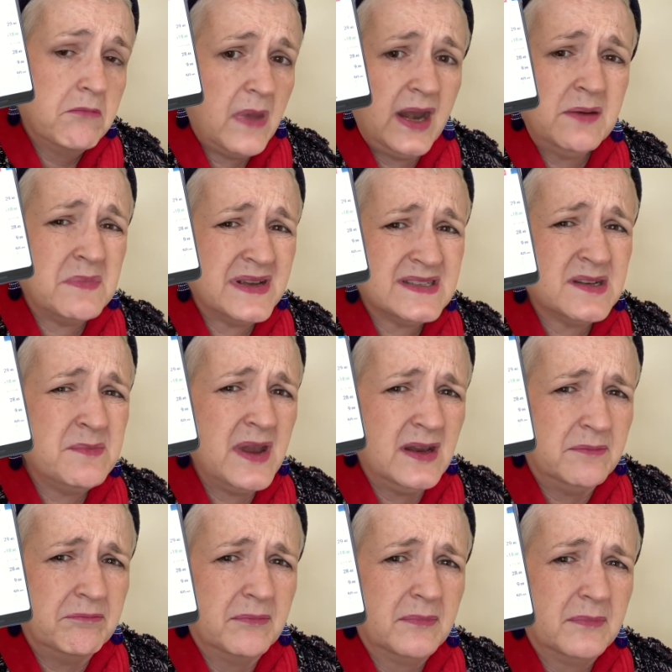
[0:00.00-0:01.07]
And I must admit,
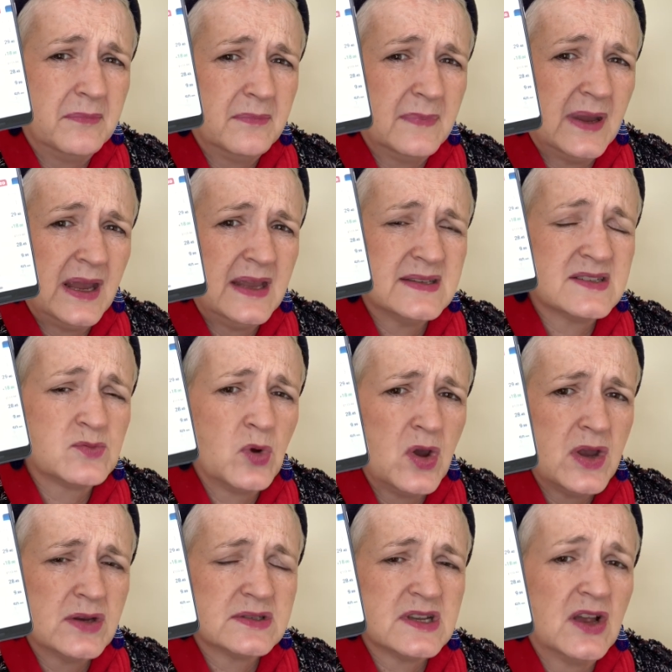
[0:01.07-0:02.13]
it's
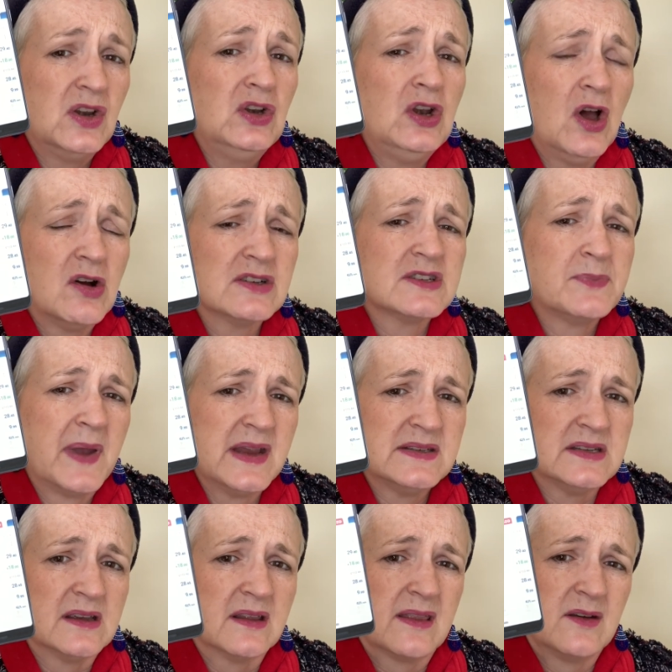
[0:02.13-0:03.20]
worked a lot
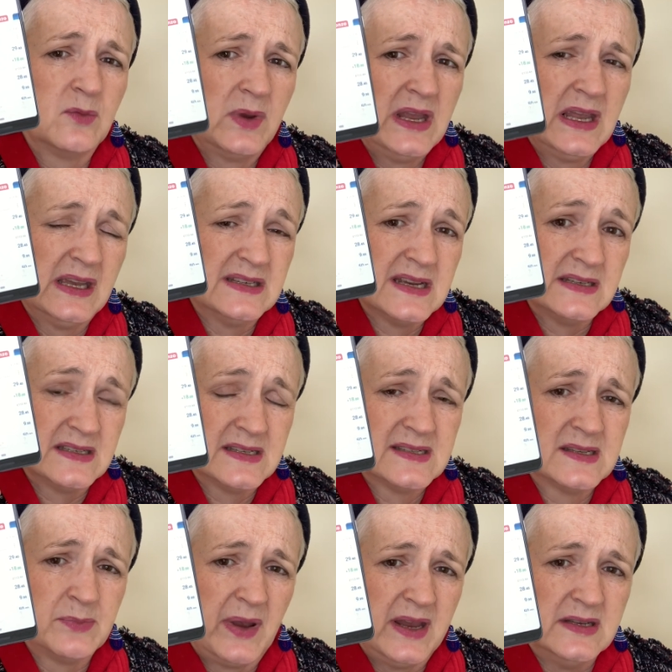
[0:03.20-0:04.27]
better than we had
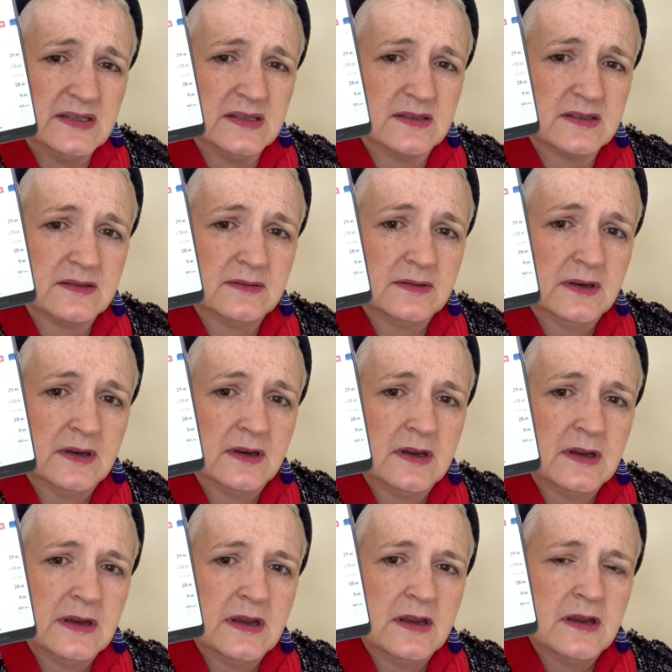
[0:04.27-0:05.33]
anticipated.
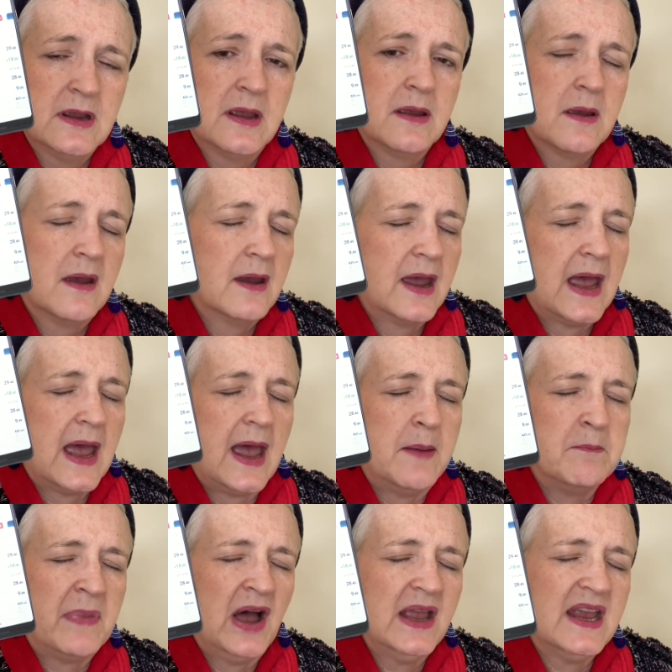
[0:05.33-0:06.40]

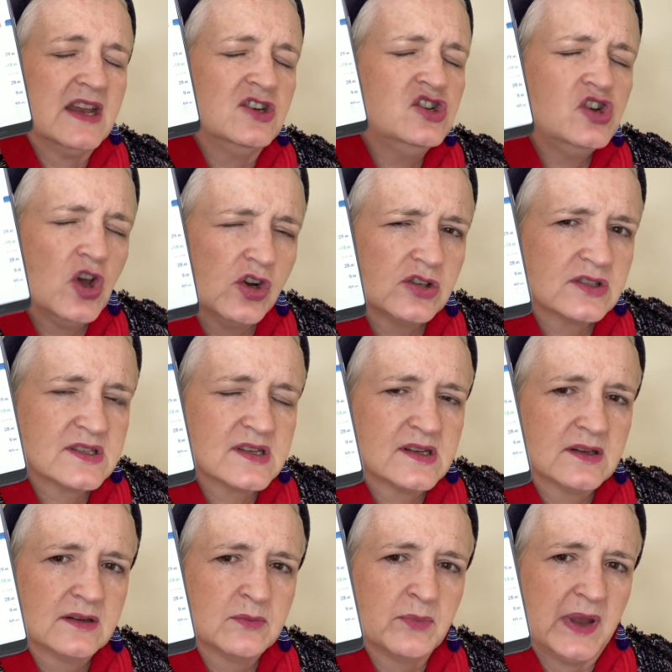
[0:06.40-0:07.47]
And by it not
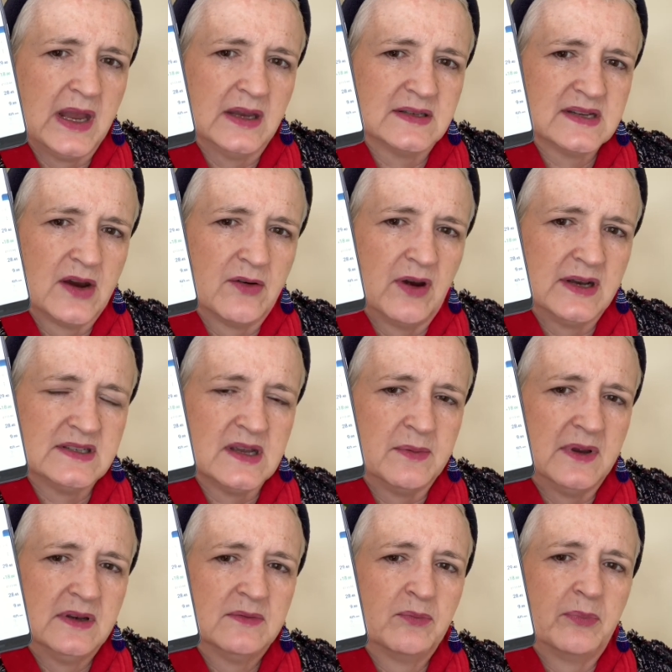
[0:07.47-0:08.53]
being a direct
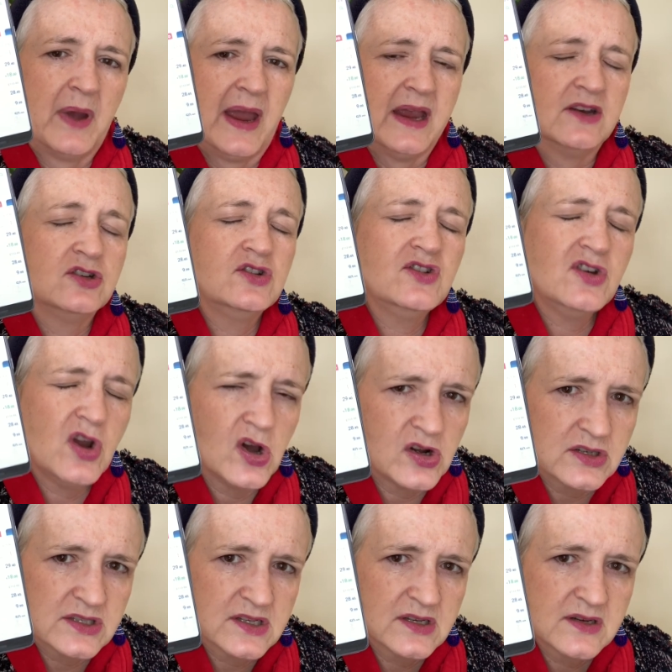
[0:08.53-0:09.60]
debit, by it
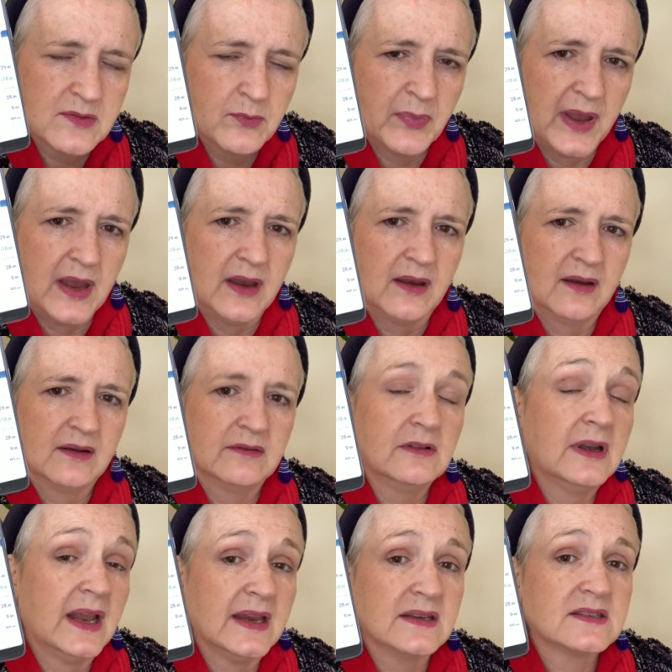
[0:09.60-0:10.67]
not being
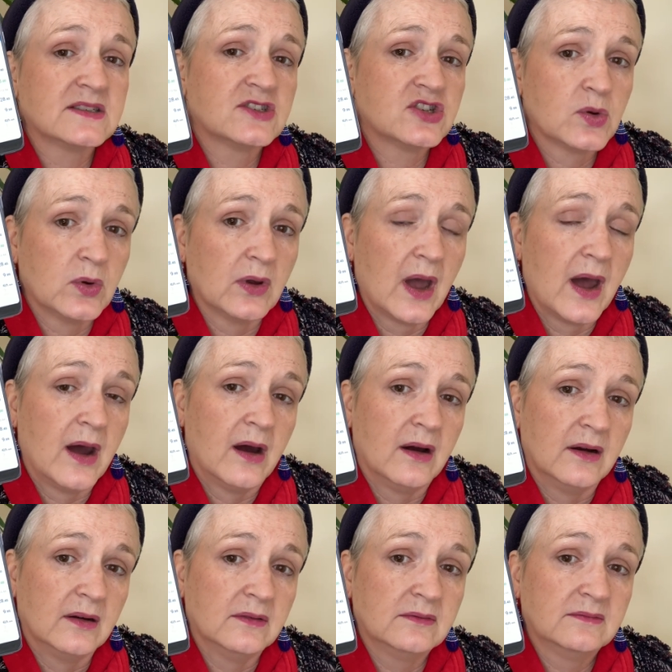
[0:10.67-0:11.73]
linked to
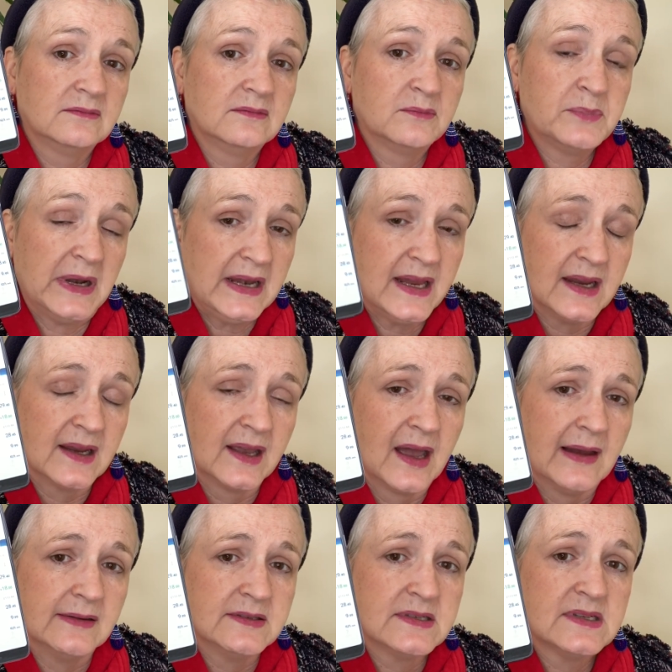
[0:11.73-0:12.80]
our billing
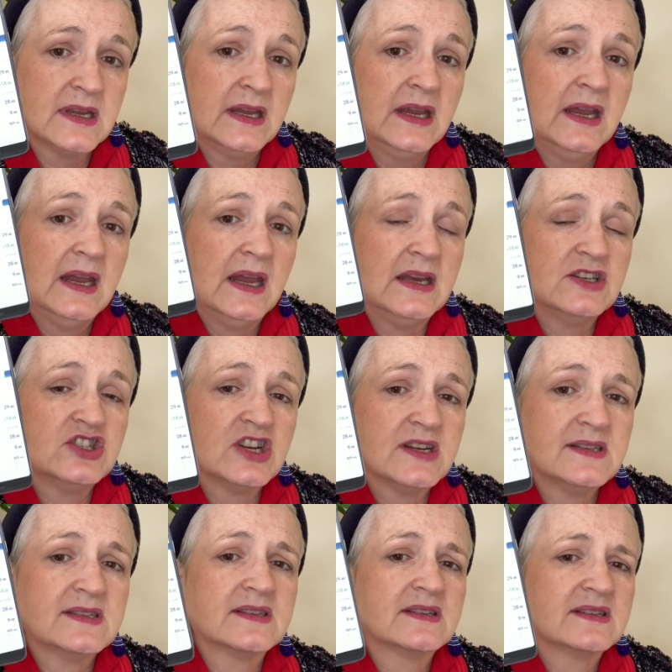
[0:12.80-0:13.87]
account, it
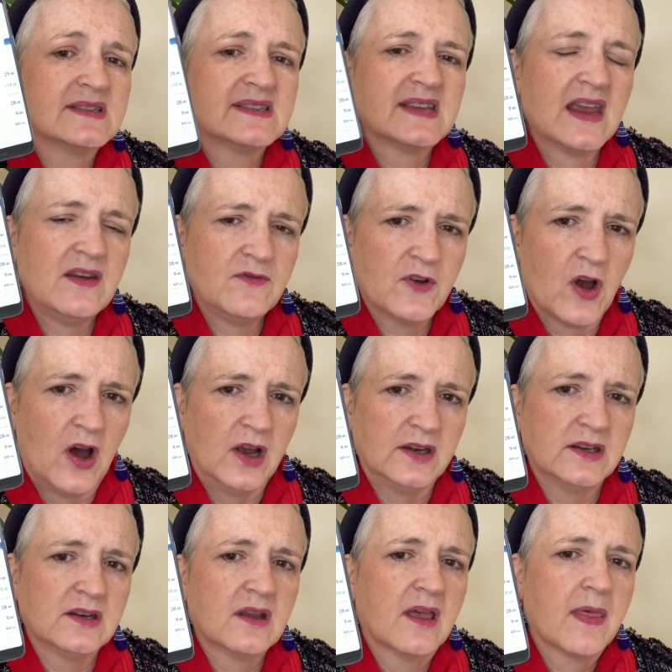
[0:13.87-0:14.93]
just
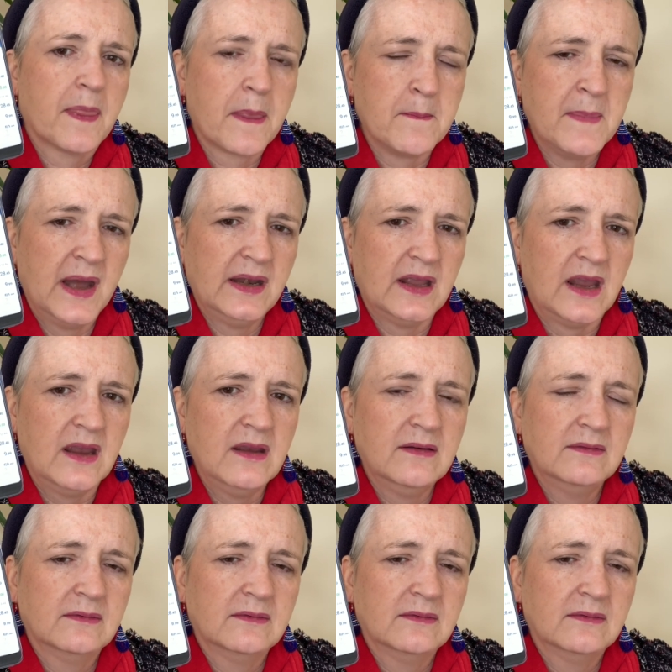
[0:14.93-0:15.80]
safeguarded the money